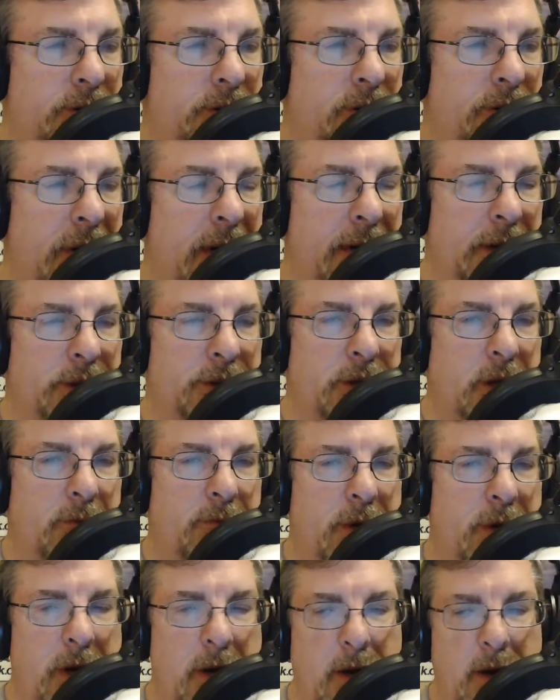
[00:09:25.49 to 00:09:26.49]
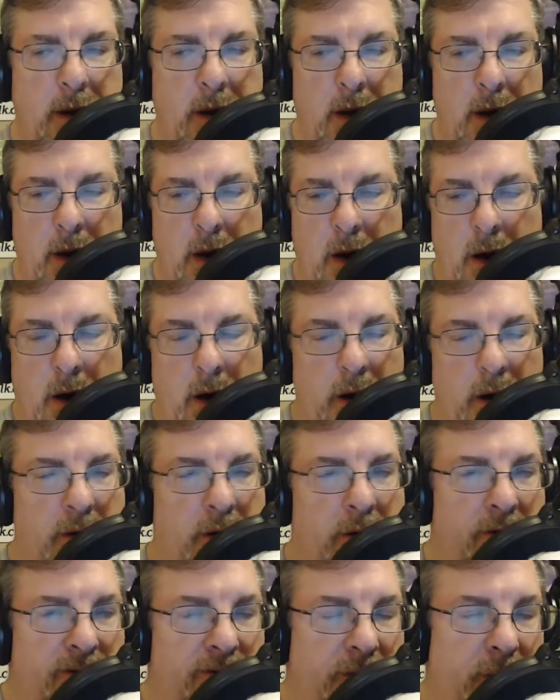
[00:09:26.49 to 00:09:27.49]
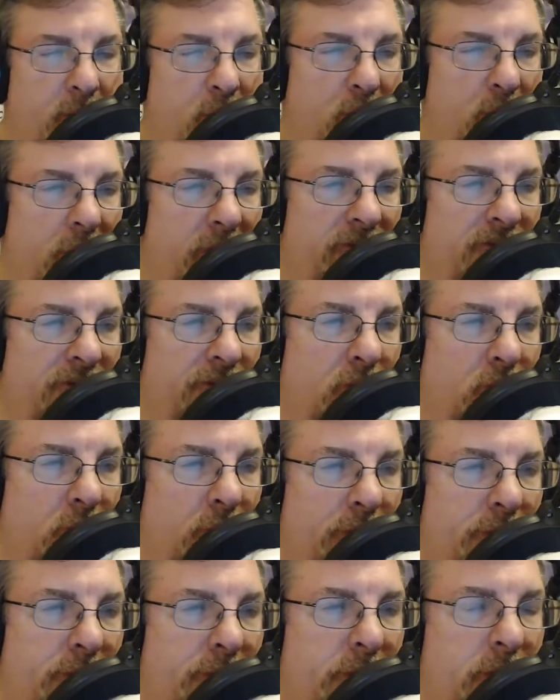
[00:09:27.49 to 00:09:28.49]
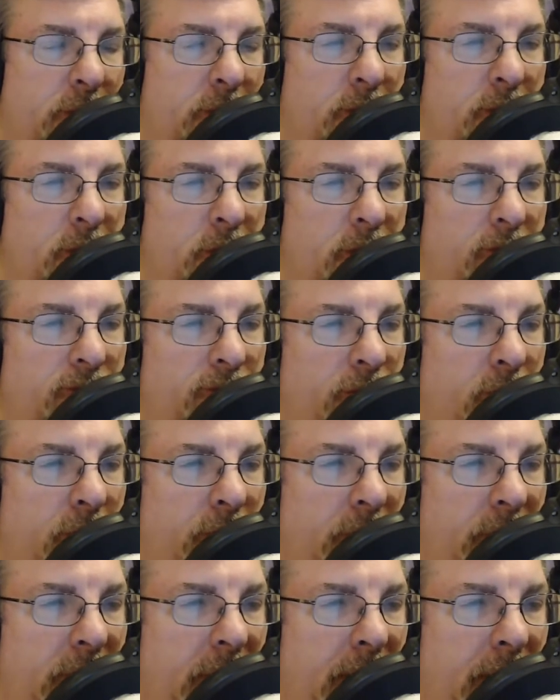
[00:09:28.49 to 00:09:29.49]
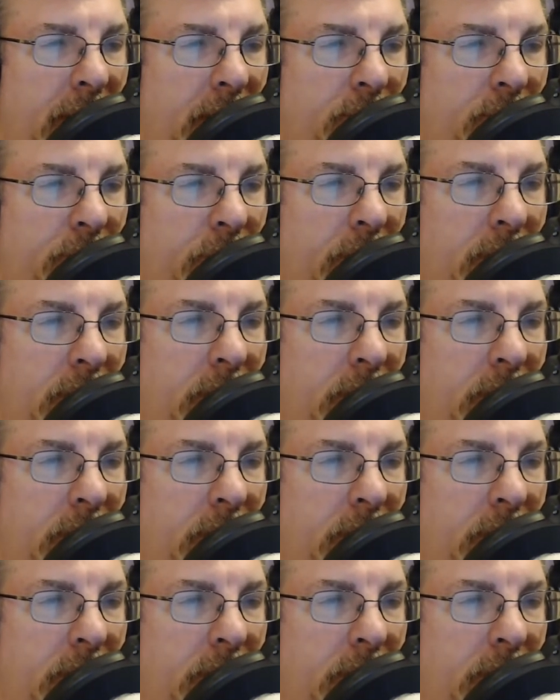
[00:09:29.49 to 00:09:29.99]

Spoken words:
So that is going to be on February 4th. So looking forward to that. But